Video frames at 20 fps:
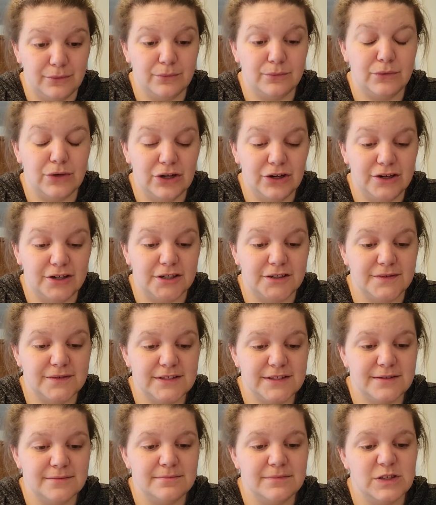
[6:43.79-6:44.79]

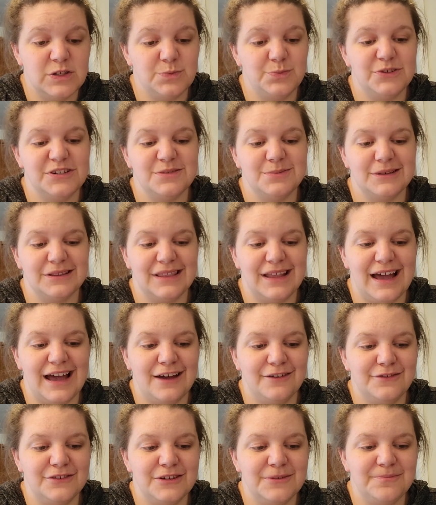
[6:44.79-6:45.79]
nerves. Miss Brisbane
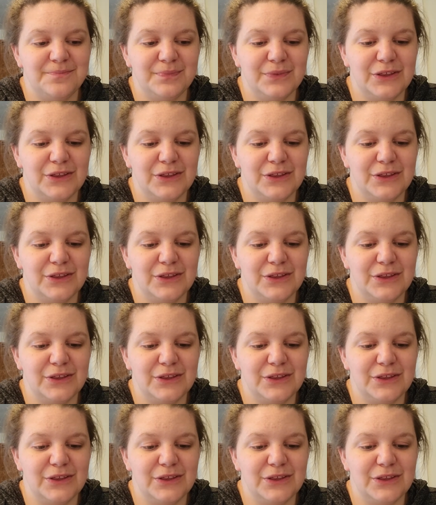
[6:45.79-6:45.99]
laughed.